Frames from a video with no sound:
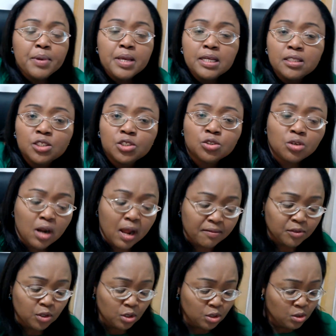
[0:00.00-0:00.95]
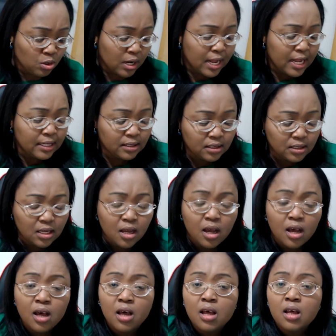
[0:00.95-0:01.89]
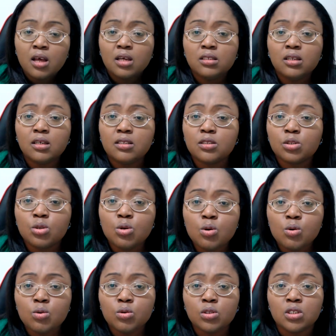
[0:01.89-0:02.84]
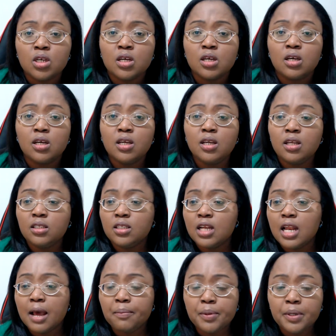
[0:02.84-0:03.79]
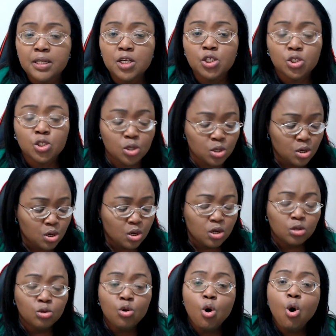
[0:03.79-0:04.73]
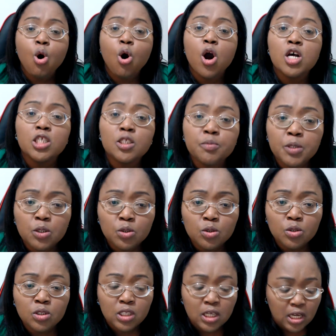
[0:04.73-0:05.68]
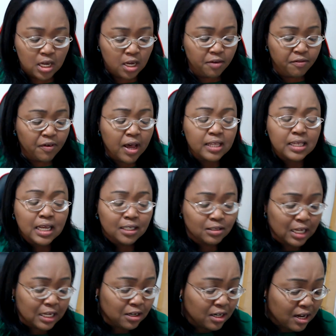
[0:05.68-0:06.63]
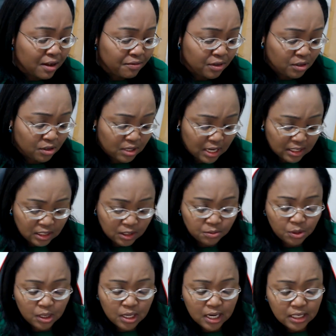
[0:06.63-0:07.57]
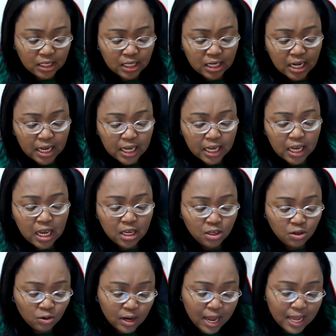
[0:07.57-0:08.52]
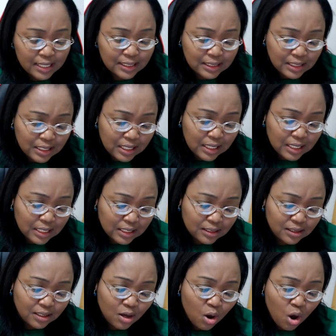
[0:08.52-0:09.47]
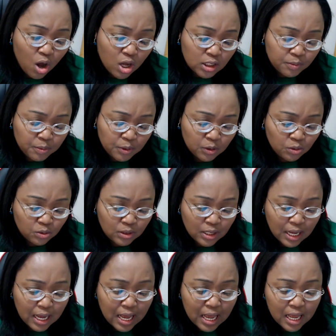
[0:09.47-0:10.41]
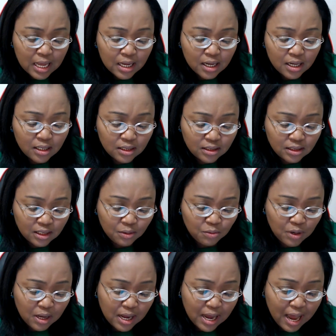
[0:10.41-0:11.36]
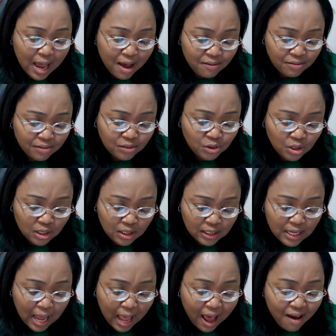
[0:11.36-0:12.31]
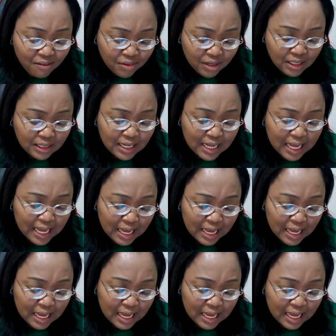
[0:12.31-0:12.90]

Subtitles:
being destroyed. I've showed you guys the schools. in dilapidation, no hospitals. In fact, there's another video that this brother did, and you can see the hospital that they were having